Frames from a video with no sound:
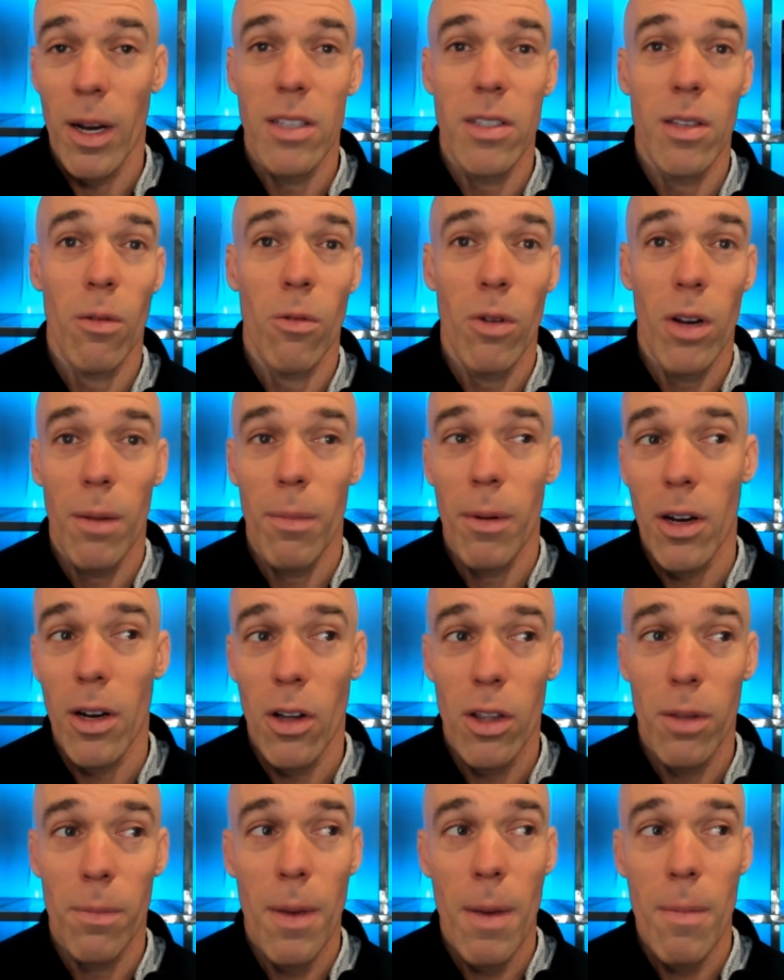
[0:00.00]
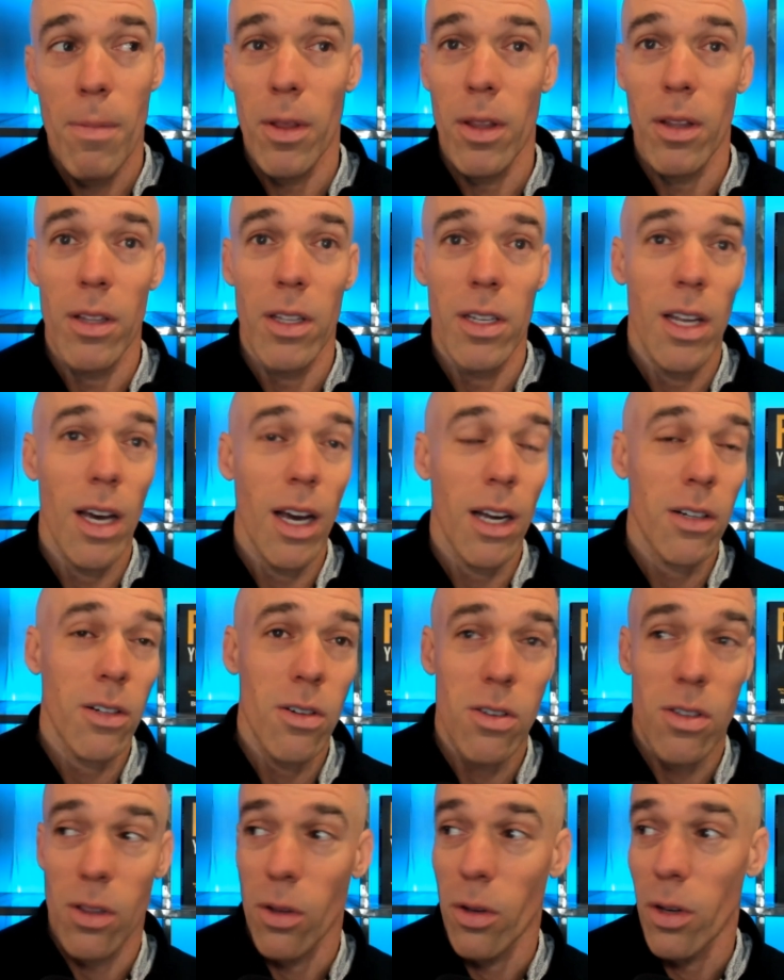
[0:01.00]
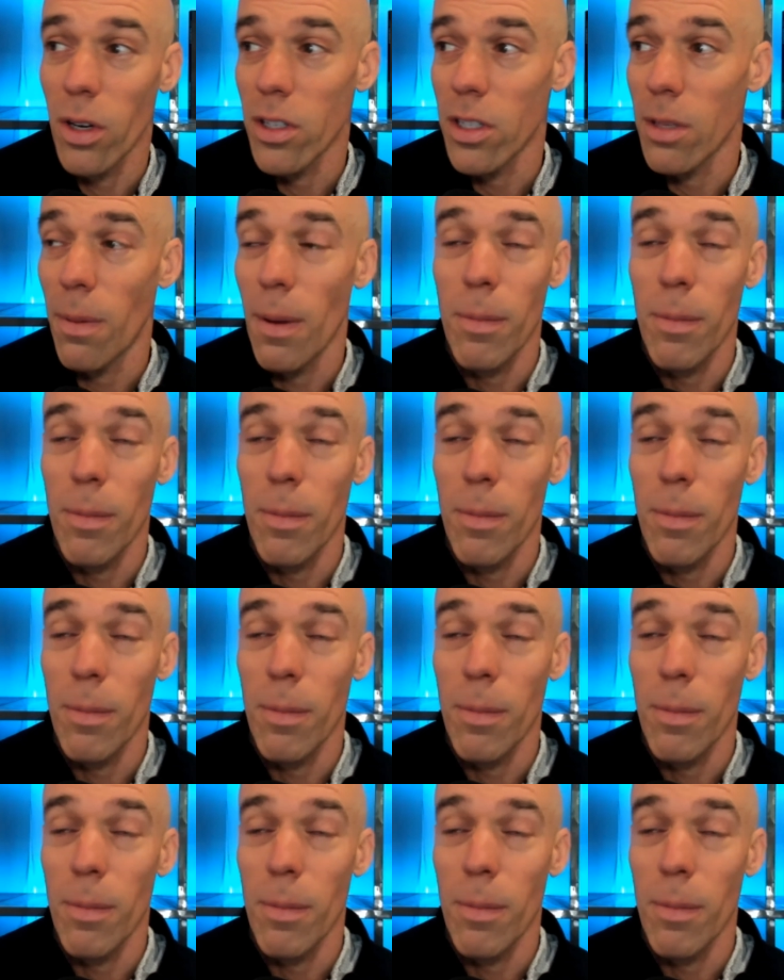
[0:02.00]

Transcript: But I said, what about all the people that the doctors, the lawyers,